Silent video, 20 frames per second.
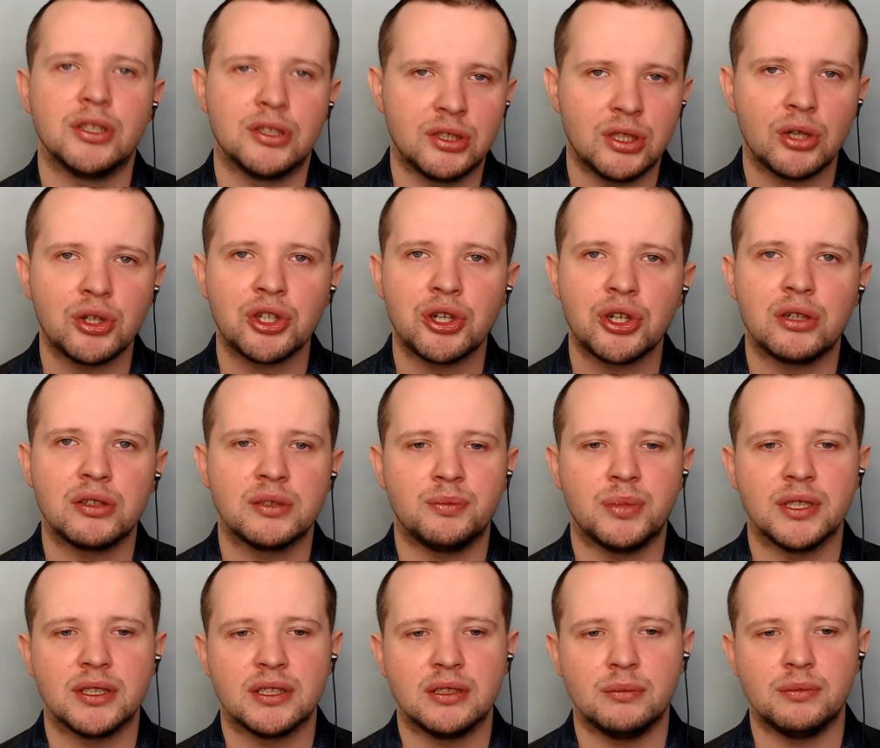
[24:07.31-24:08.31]
social
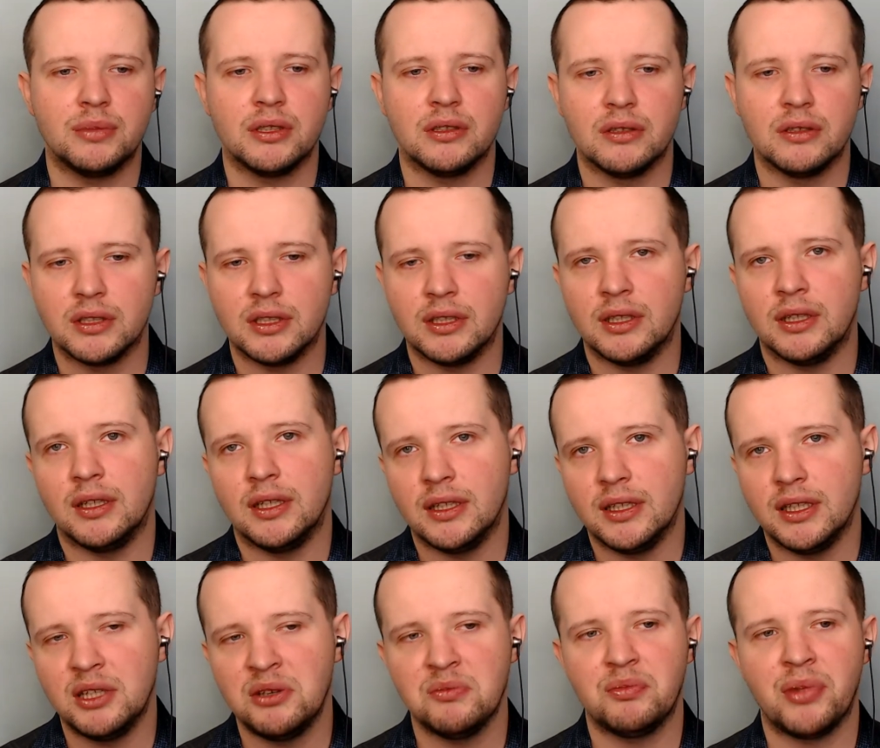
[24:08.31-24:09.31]
responsibility,
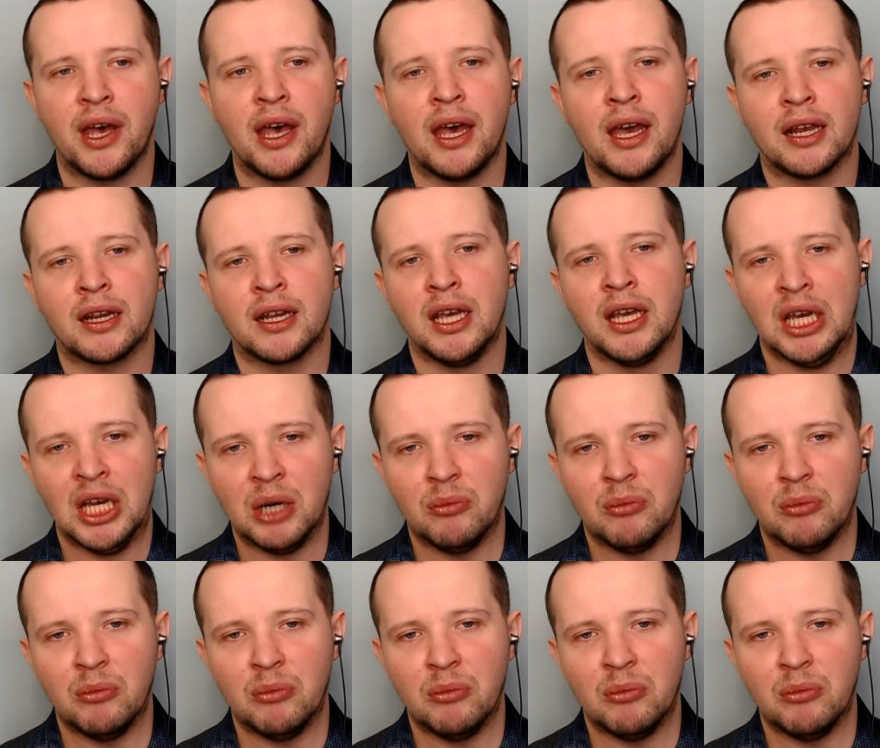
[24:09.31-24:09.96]
and impact,